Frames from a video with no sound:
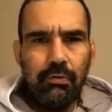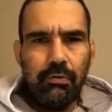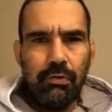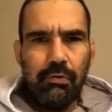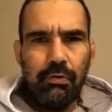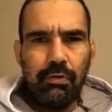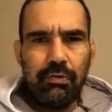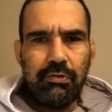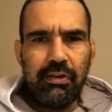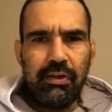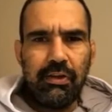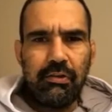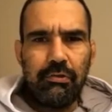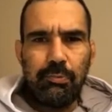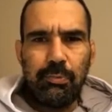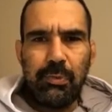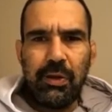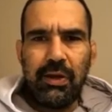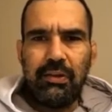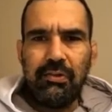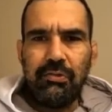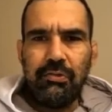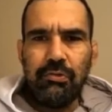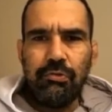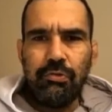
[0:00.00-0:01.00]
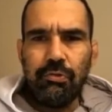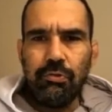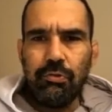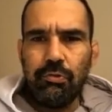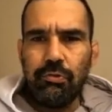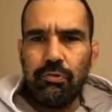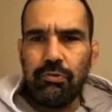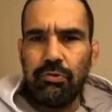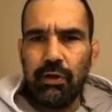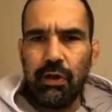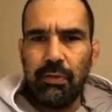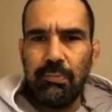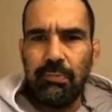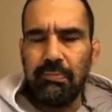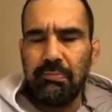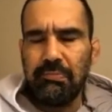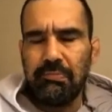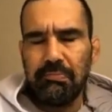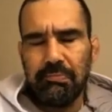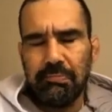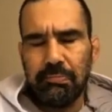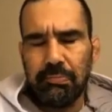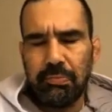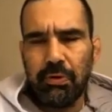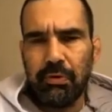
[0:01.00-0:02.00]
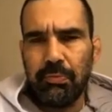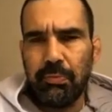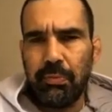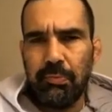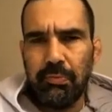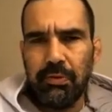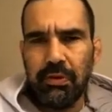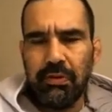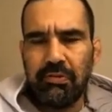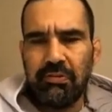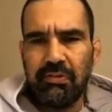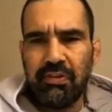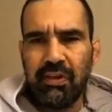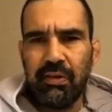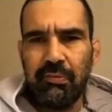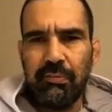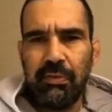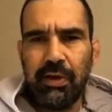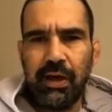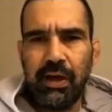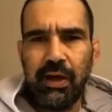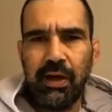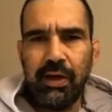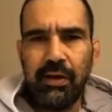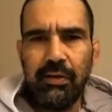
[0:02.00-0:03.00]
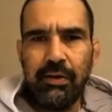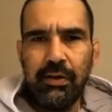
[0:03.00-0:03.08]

So I was expecting to do probably some